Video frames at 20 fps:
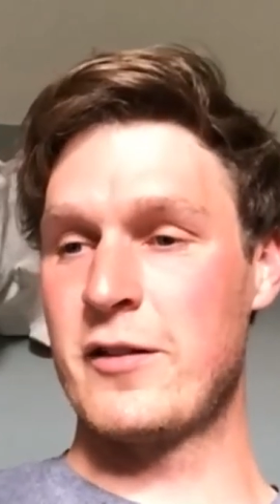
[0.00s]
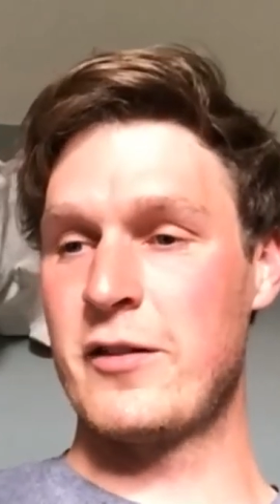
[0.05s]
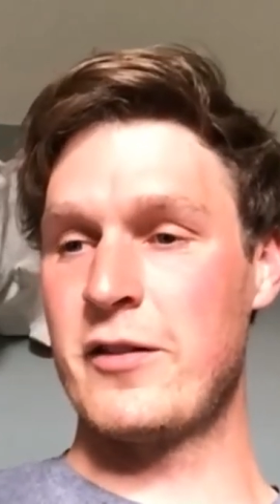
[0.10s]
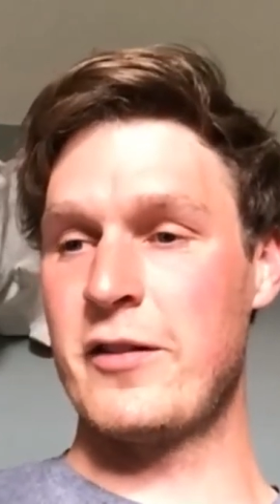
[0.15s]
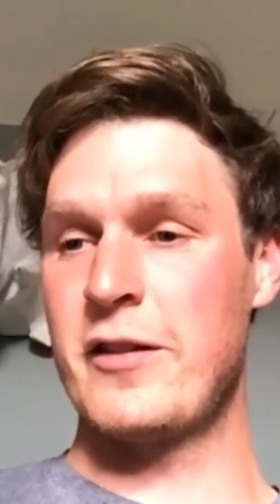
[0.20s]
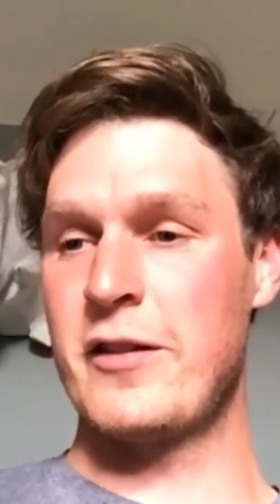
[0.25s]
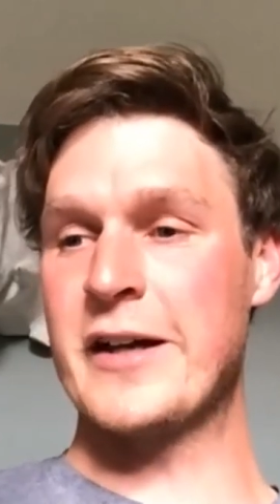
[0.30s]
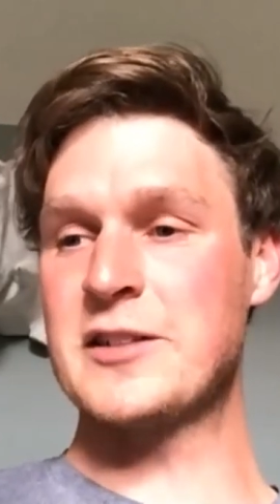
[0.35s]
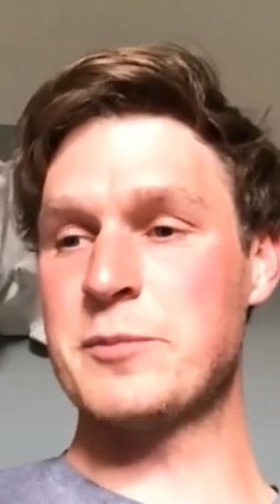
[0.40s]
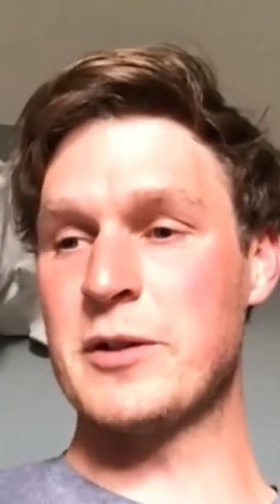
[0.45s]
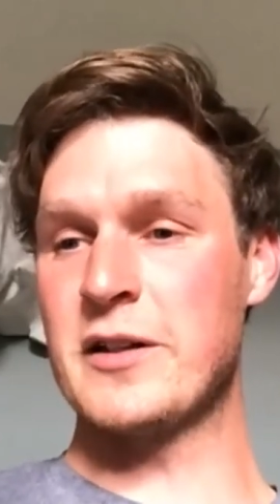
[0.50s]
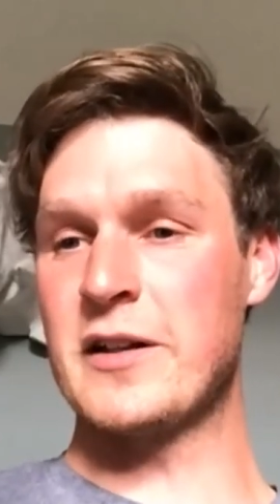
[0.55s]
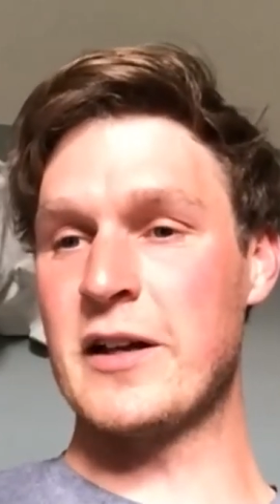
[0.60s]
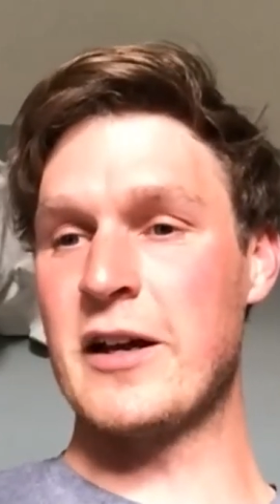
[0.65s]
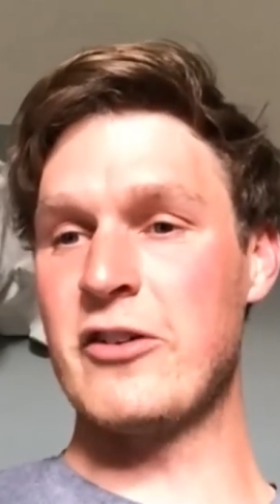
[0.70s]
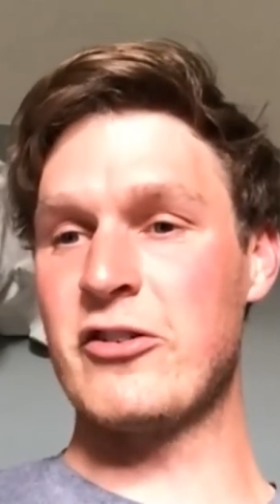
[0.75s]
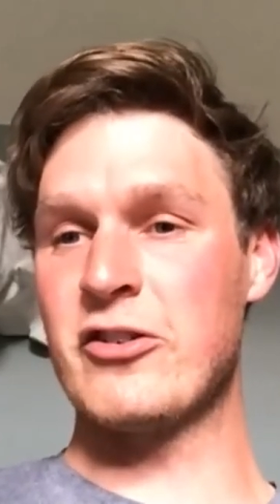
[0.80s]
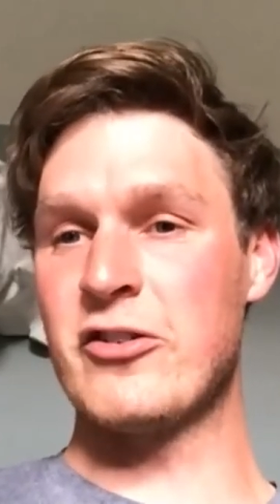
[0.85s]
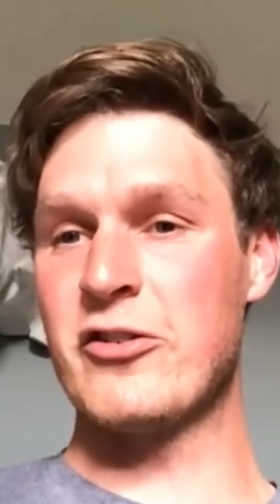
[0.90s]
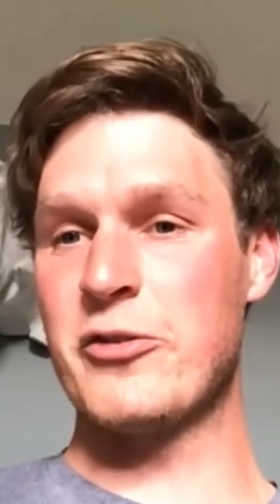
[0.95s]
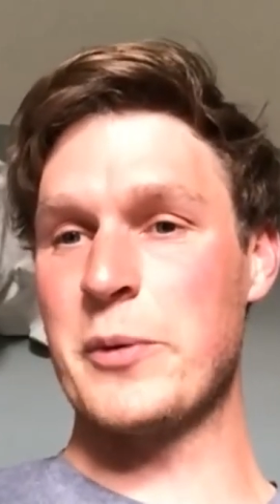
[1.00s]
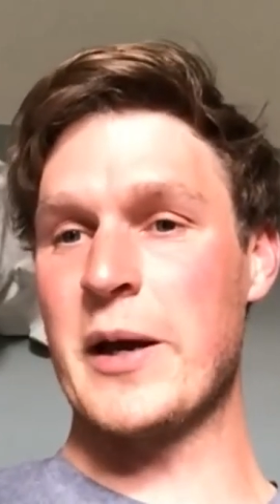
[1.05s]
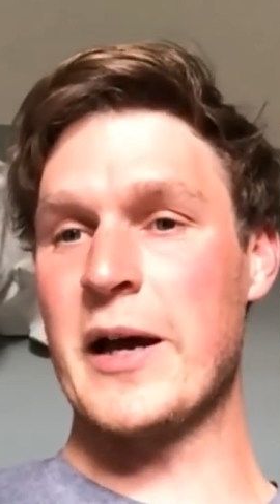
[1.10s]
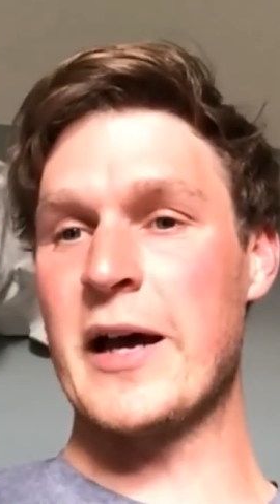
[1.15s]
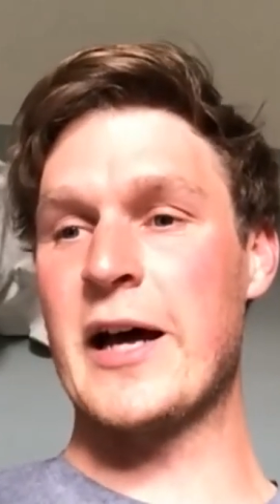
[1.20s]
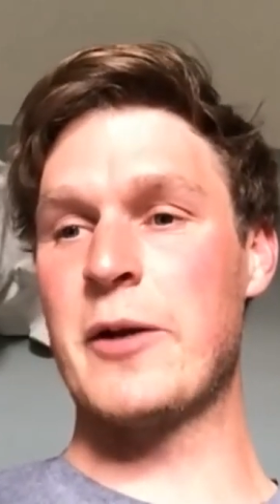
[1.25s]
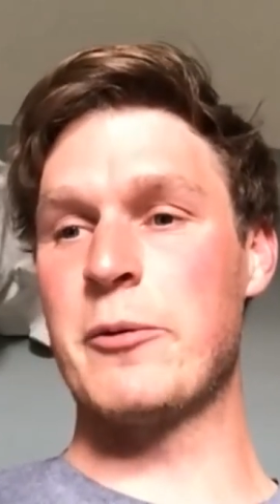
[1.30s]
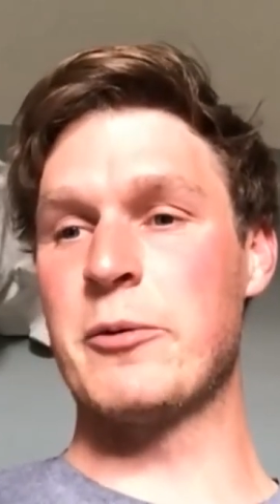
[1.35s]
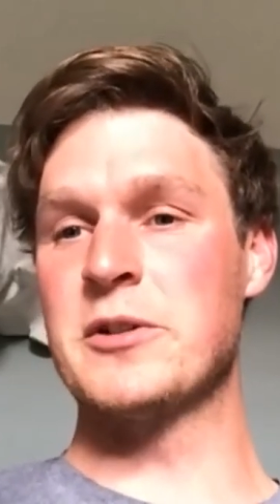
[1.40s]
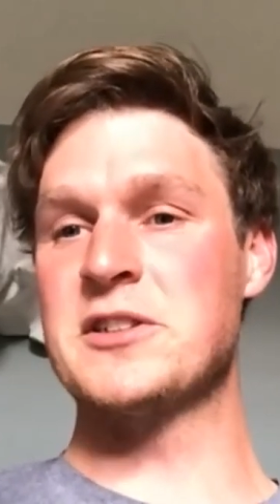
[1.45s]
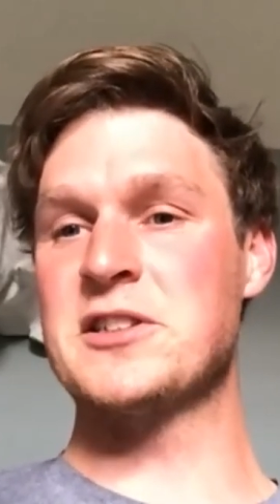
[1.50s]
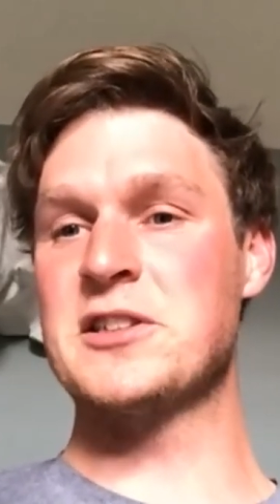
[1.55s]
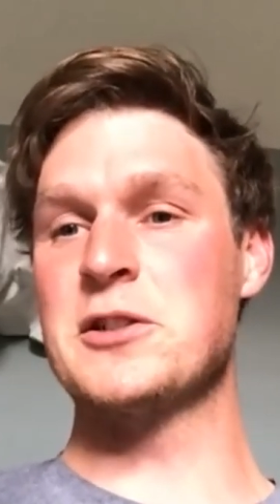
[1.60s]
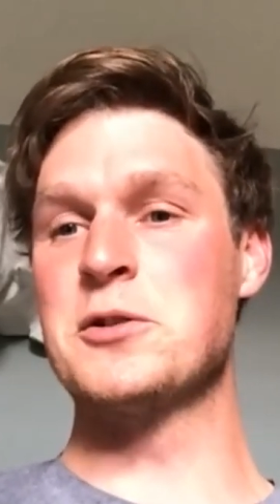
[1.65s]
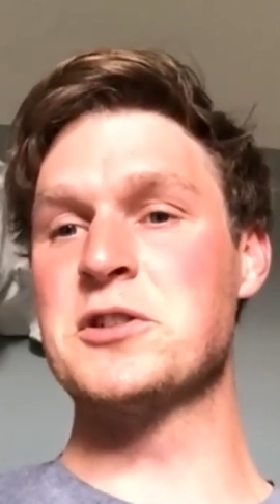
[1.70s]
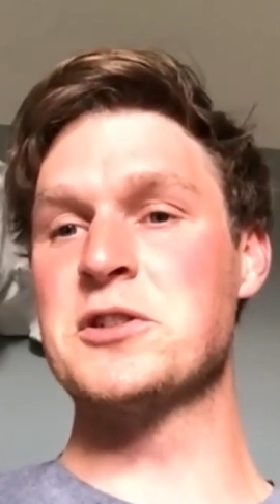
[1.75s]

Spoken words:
the expectations we had were so